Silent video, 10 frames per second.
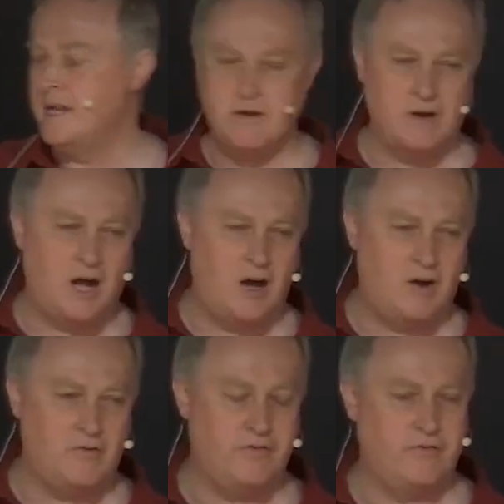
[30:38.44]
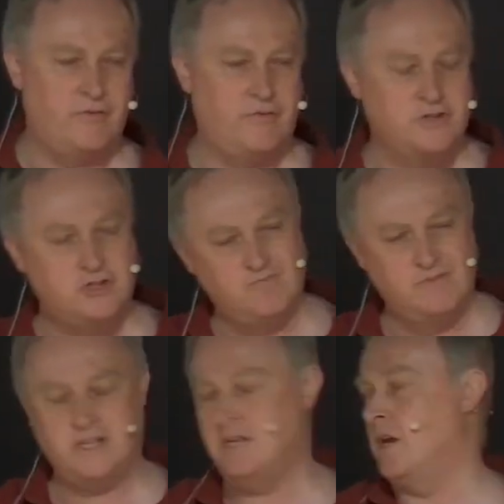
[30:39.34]
a year and a half
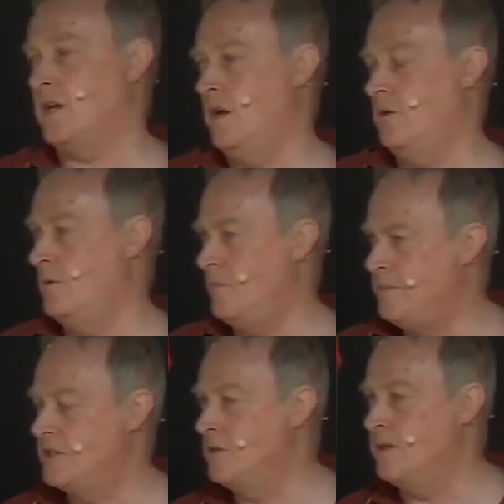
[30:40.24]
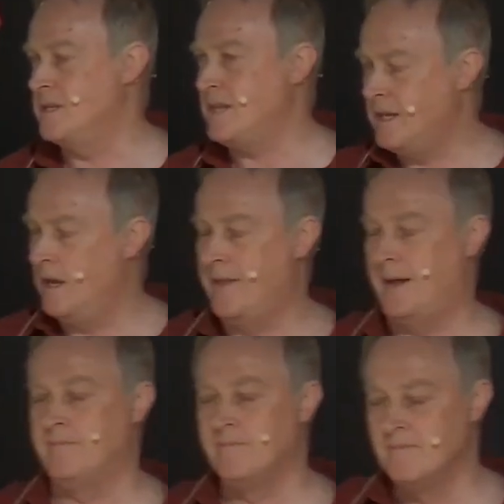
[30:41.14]
ago, maybe two years, something like that.